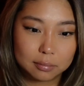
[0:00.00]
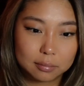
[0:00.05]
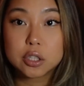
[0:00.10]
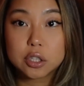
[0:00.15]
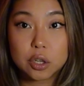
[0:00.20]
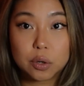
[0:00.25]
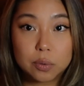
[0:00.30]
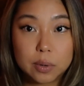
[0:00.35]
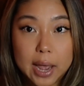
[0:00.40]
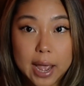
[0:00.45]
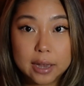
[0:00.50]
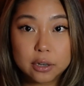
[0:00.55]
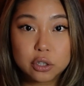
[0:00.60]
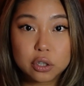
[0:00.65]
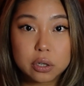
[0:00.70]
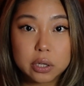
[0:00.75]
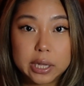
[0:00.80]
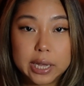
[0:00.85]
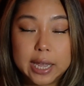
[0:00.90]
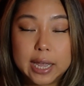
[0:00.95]
So
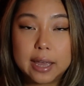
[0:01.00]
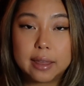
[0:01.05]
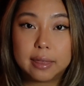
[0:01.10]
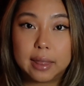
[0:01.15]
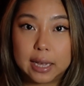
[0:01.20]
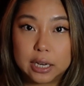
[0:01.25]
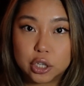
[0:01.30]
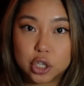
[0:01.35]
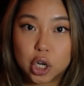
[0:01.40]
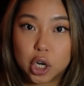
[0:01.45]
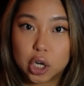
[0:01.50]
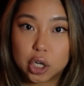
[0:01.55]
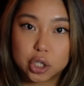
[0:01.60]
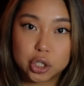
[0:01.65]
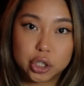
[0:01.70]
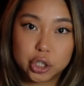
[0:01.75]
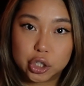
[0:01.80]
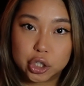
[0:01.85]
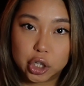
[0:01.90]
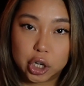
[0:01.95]
naturally, they
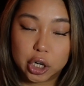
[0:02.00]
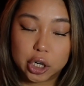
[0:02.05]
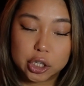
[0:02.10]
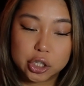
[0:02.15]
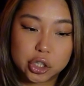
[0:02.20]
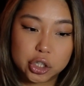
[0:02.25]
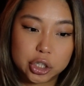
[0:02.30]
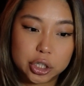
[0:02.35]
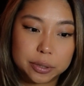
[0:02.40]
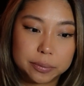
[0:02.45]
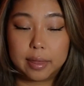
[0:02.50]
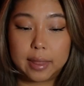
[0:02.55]
turned to church.